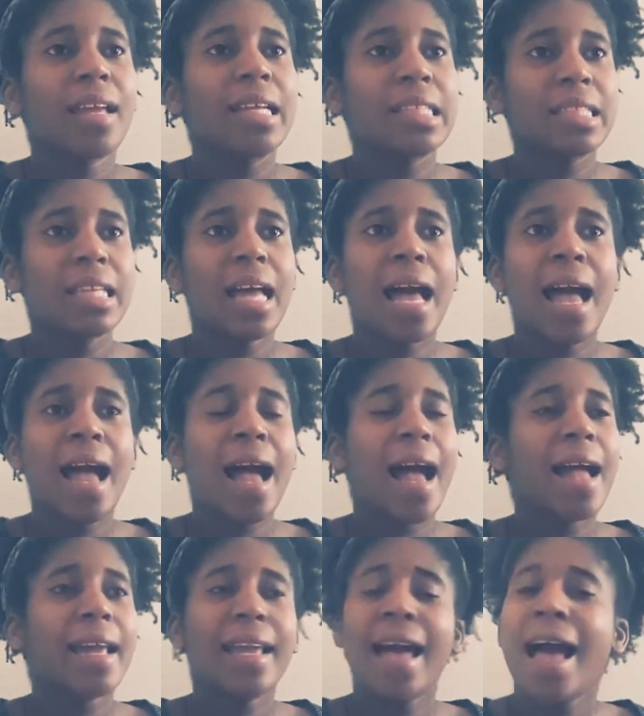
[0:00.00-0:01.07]

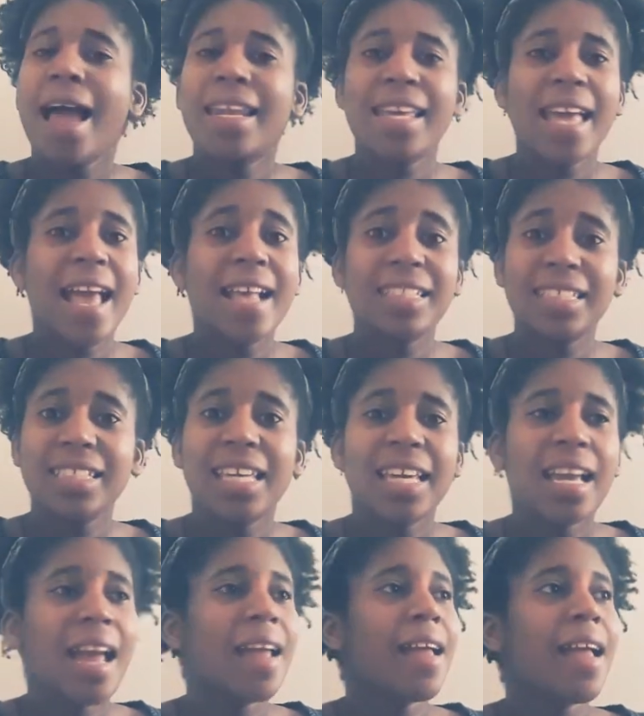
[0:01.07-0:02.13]
I kind of hesitate
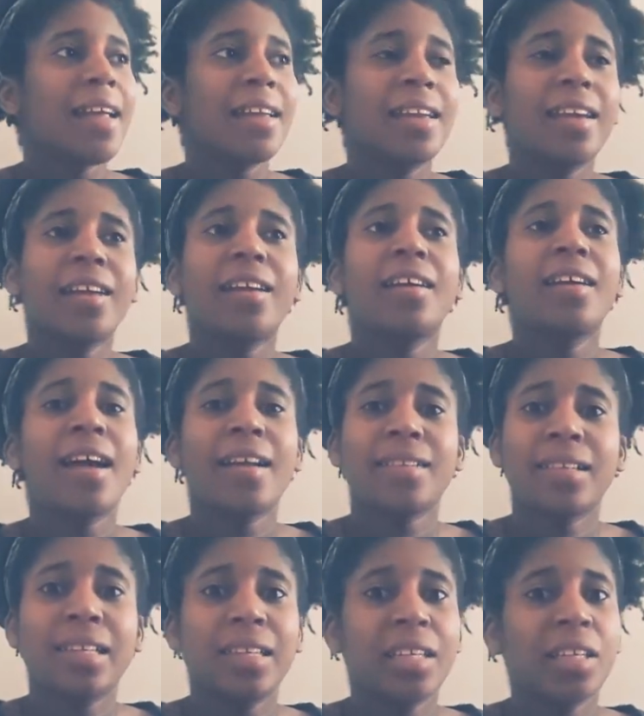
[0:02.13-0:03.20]
year after
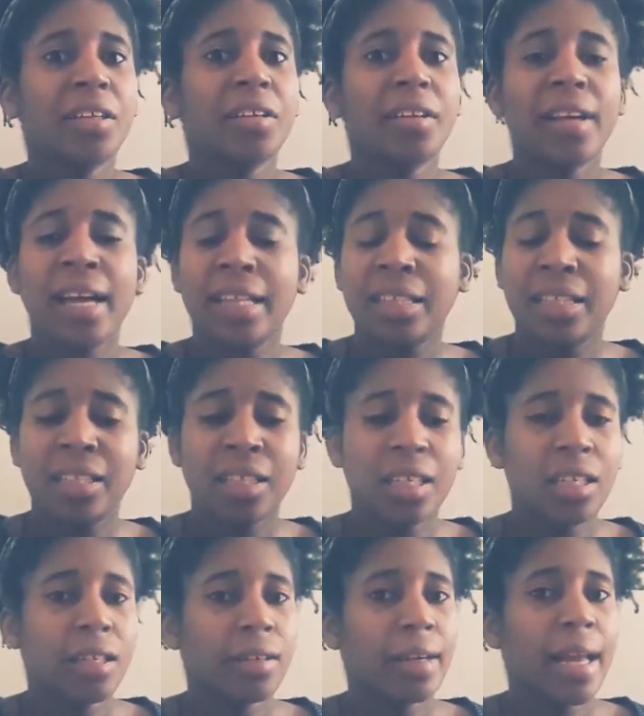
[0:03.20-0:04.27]
year after
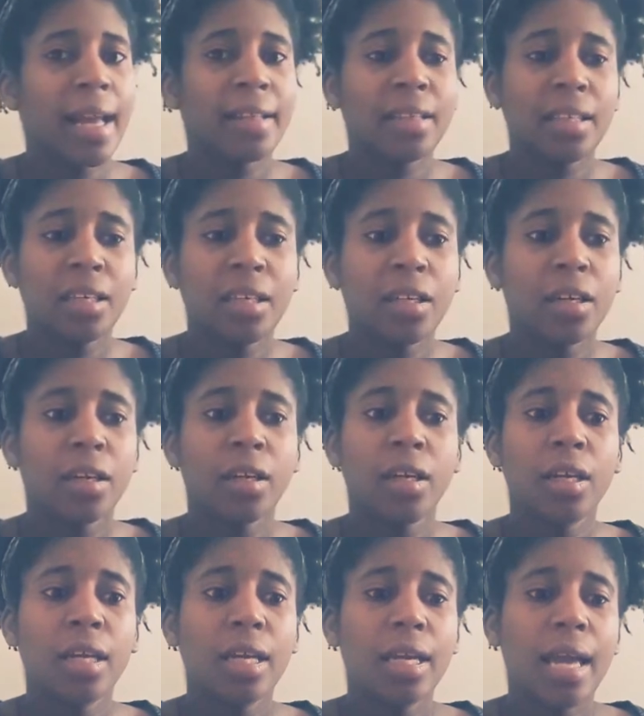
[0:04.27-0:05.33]
year after year.
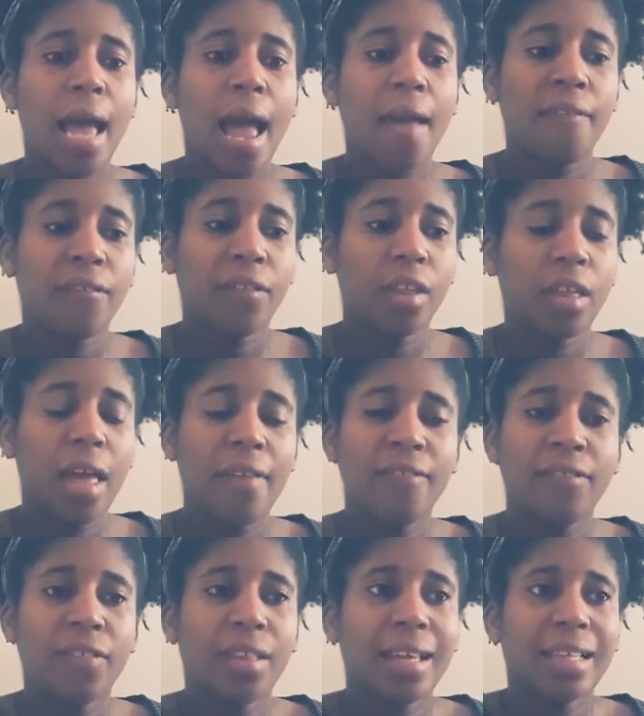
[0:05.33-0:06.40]
I feel
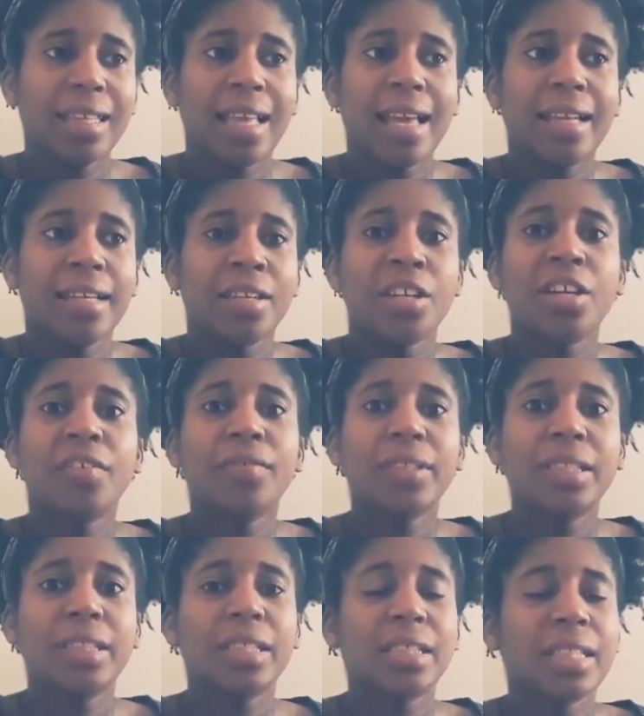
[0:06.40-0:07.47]
like that
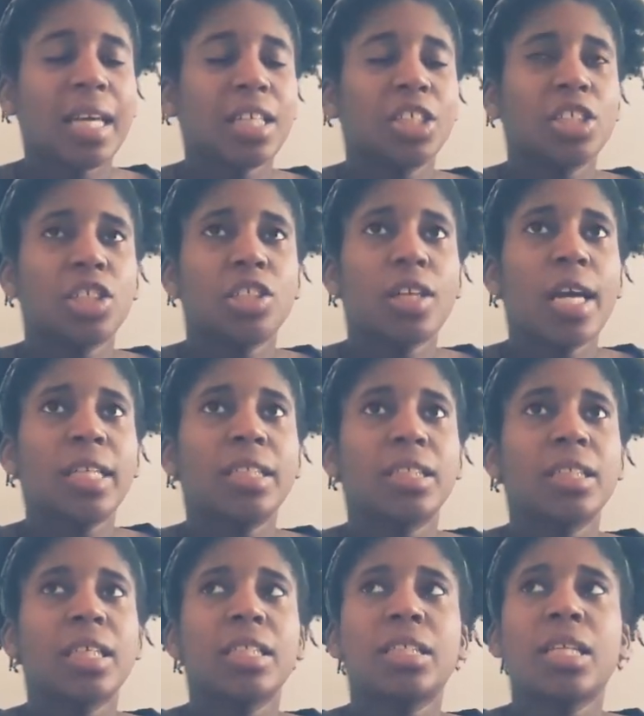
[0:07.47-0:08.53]
nervousness, that
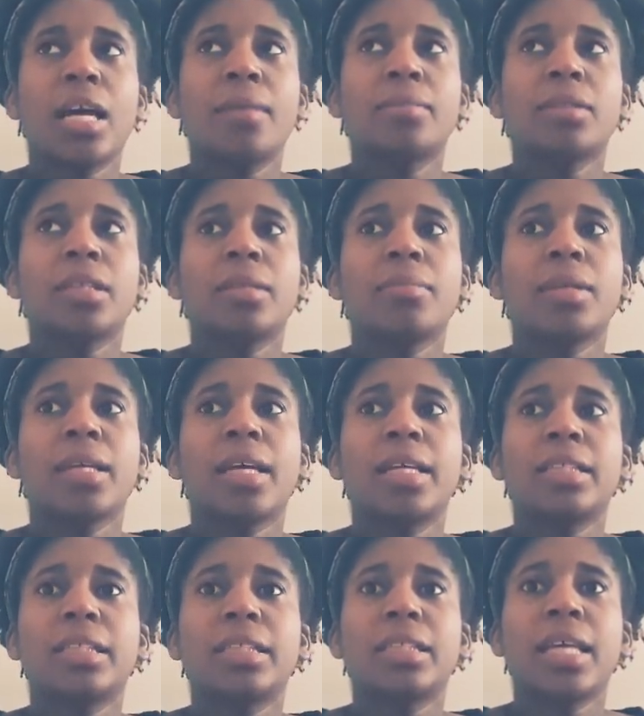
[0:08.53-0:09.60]
stressness comes in, because
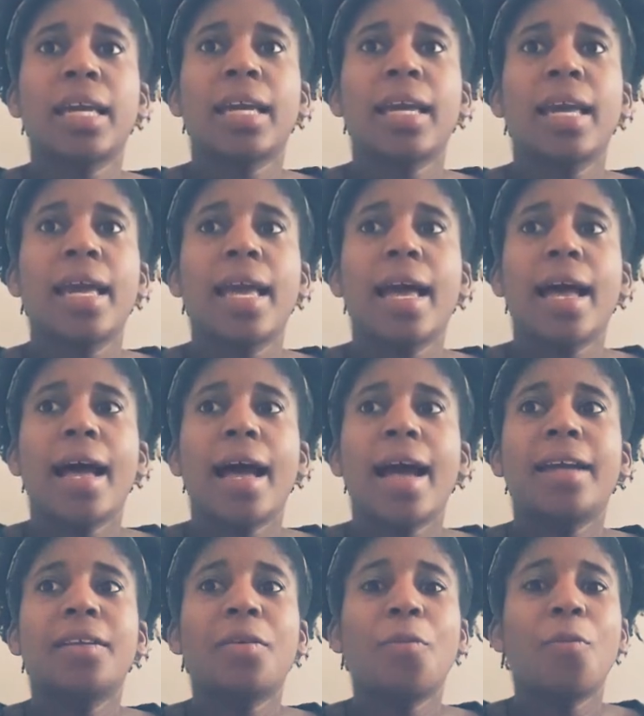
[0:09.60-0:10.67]
it's like I
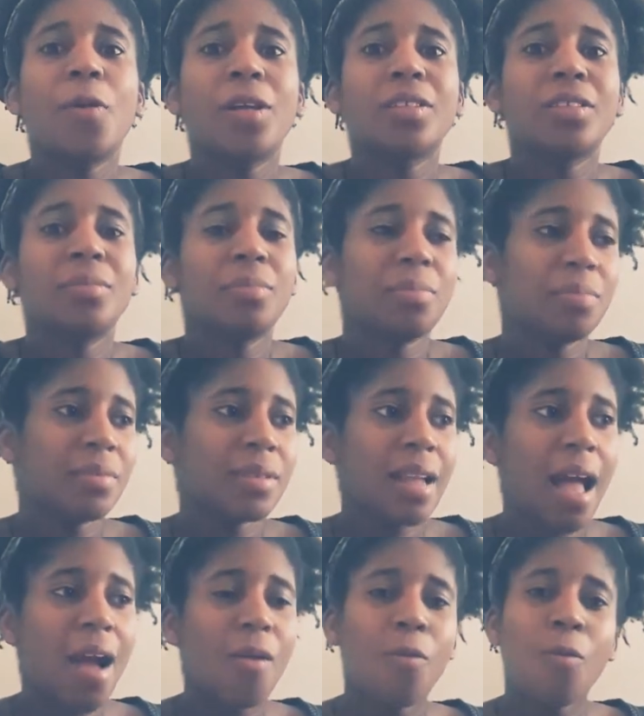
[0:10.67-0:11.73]
don't want to
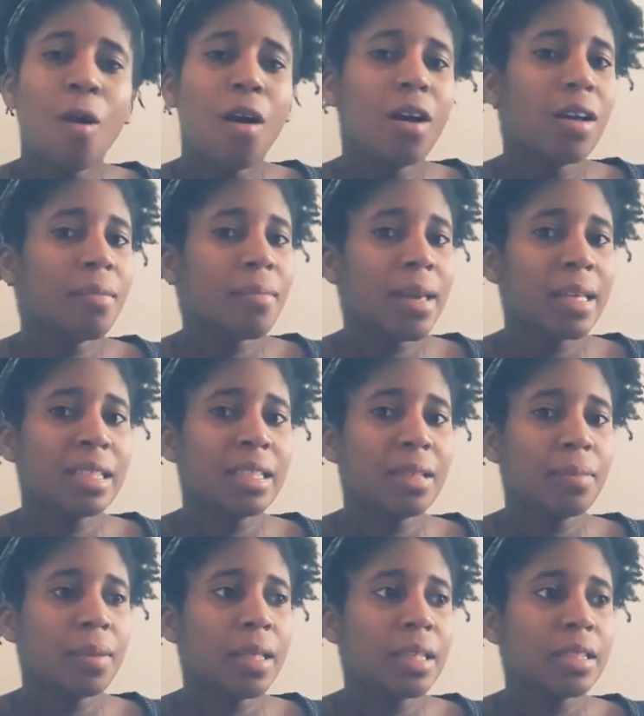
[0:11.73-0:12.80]
not welcome my
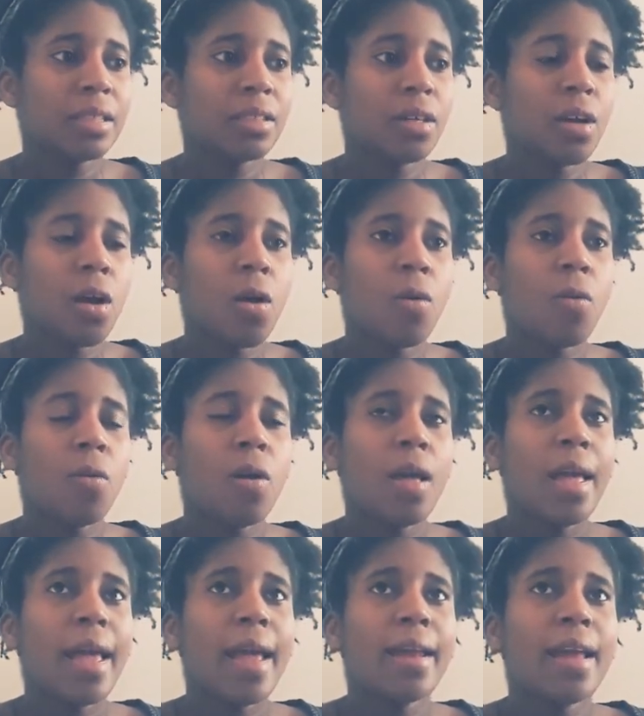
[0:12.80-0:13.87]
siblings to go,
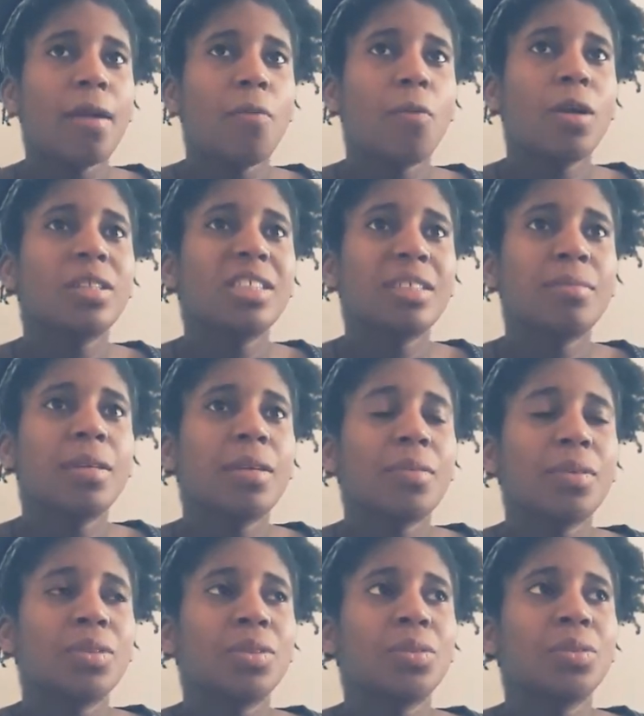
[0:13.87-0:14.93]
and I want to be able
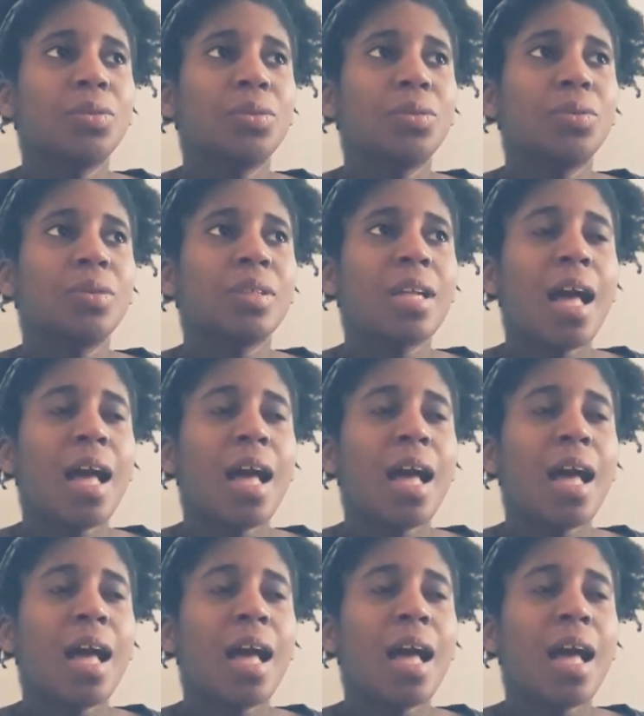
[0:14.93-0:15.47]
to knock